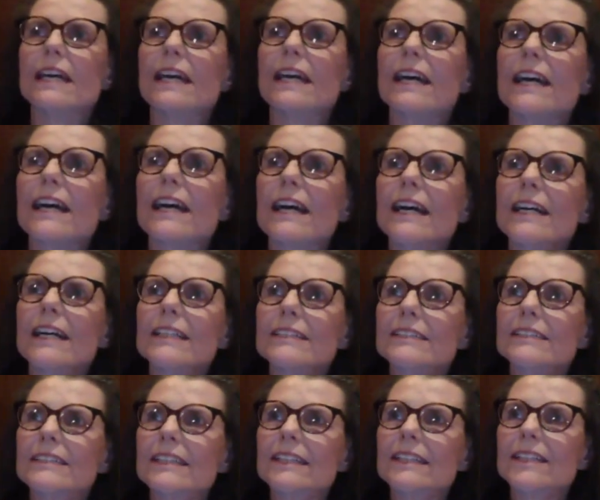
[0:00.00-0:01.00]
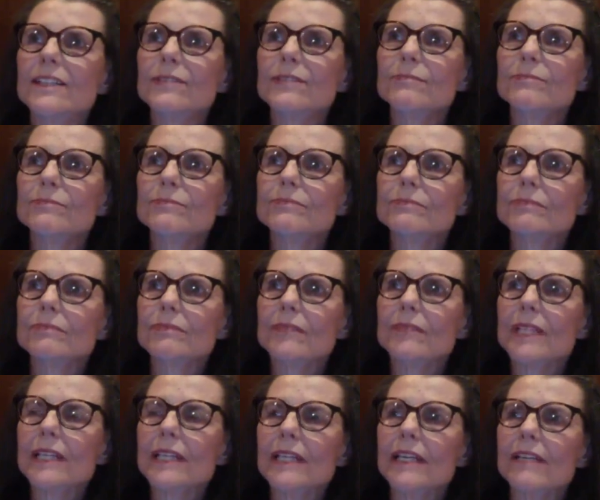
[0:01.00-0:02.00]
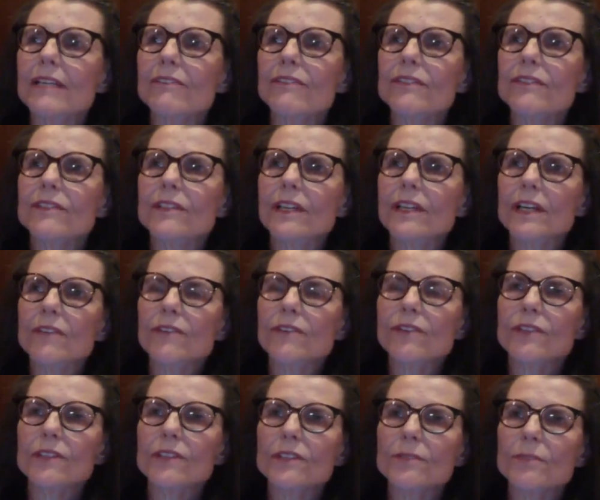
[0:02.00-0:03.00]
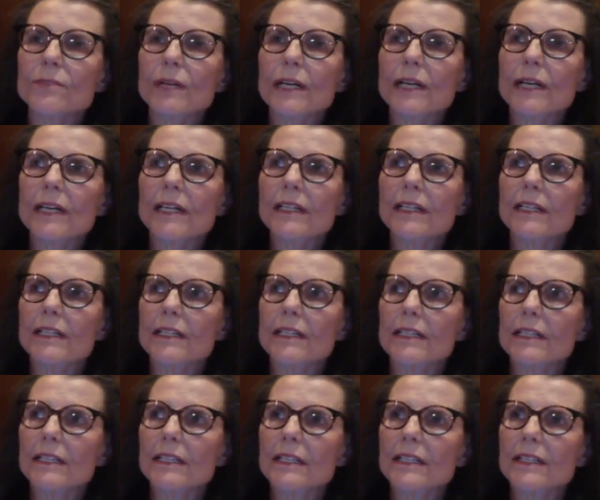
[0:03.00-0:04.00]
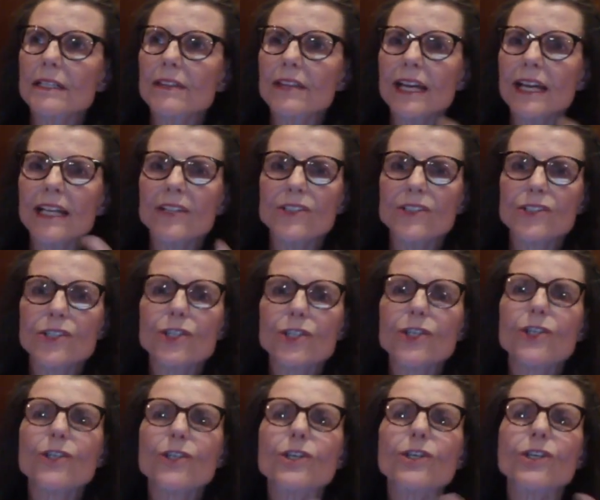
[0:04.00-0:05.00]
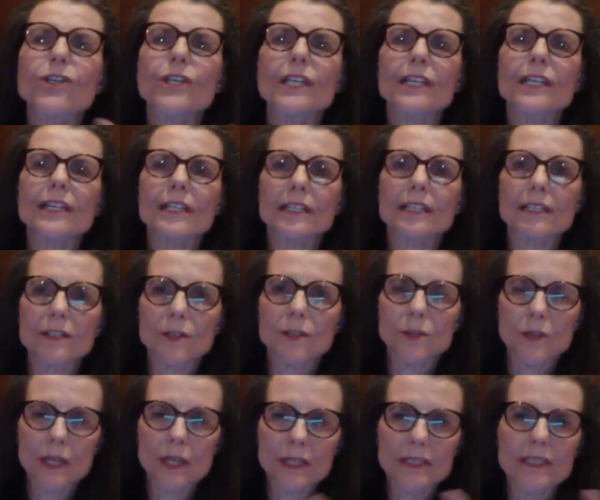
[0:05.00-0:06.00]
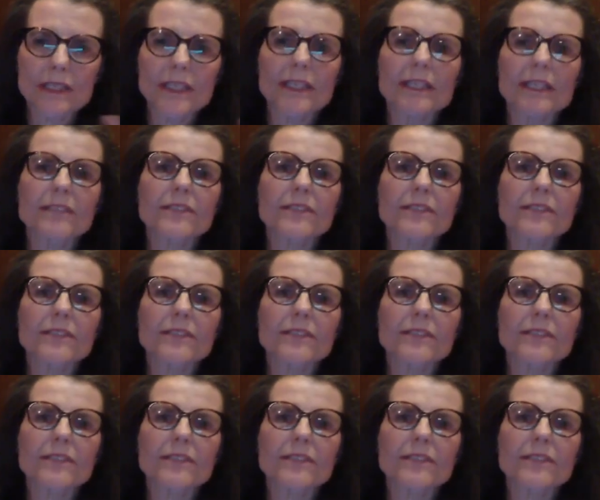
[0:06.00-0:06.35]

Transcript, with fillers: And, um, and I feel comforted by that turning quality of